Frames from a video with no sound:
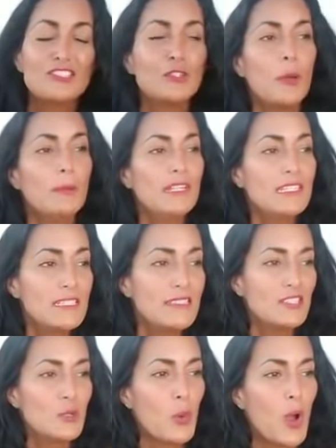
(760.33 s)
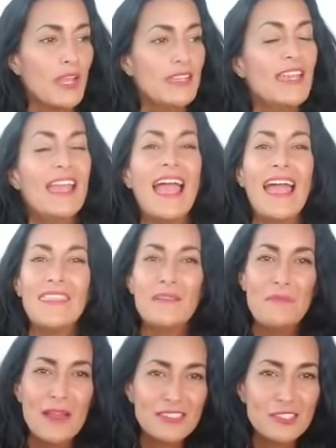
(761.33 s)
And so I'm listening to one, and
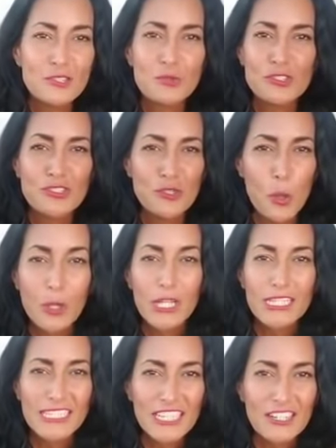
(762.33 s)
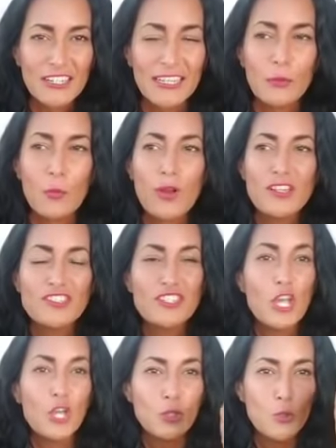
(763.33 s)
the message was so clear. It was,
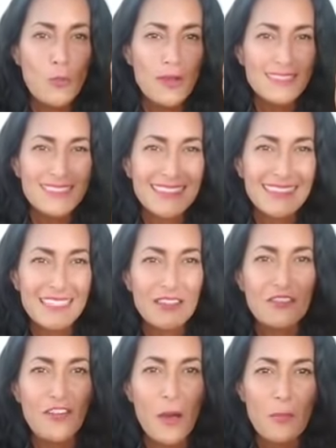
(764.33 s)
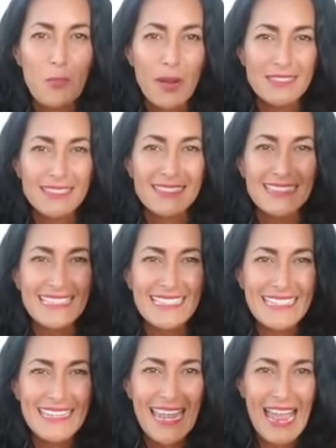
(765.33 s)
You must live
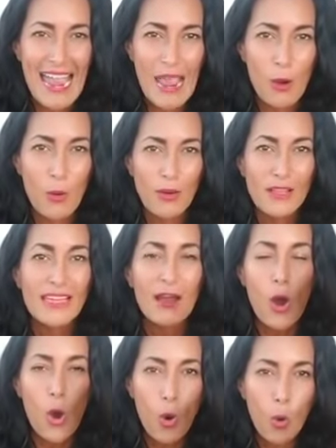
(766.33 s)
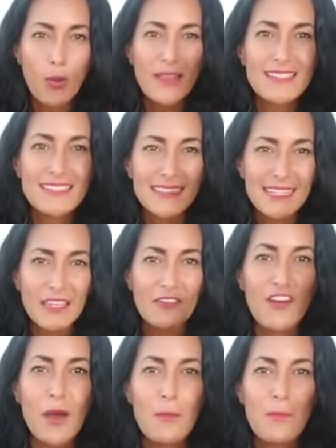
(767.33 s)
abundantly now. Always
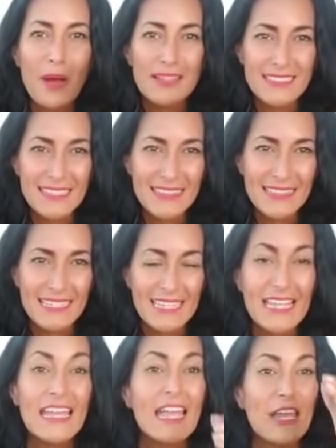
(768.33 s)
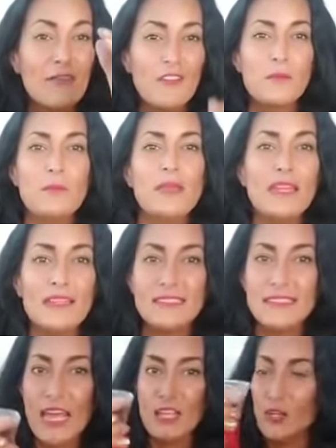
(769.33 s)
live abundantly. If it
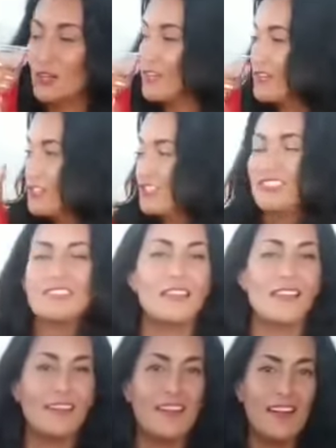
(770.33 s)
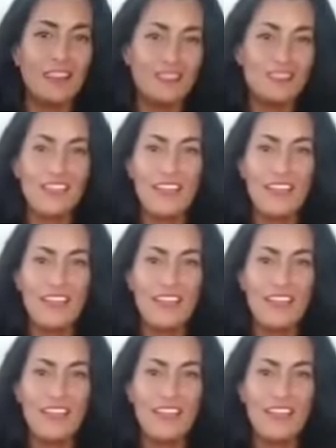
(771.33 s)
means that you're going to just sit on your